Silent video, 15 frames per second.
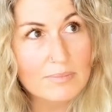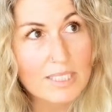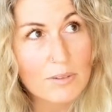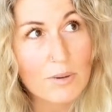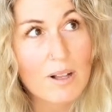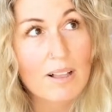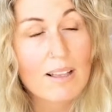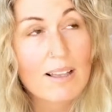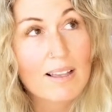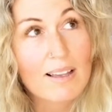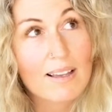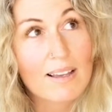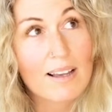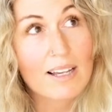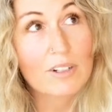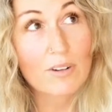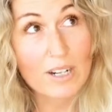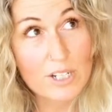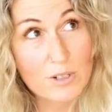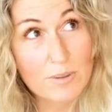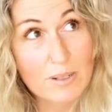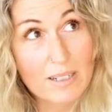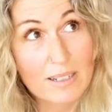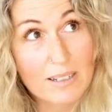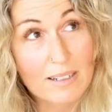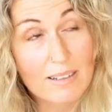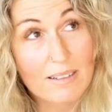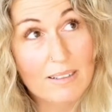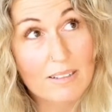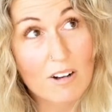Well, graduated
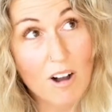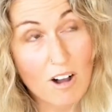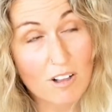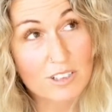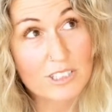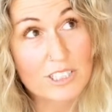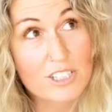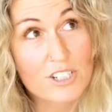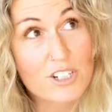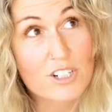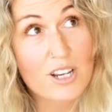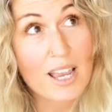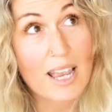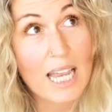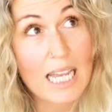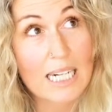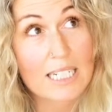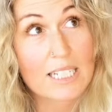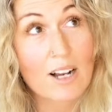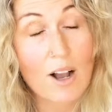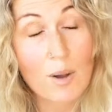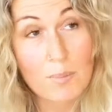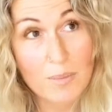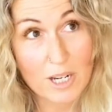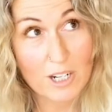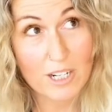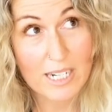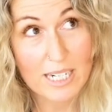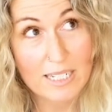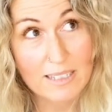college and got
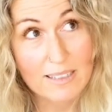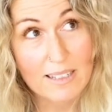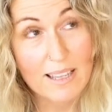married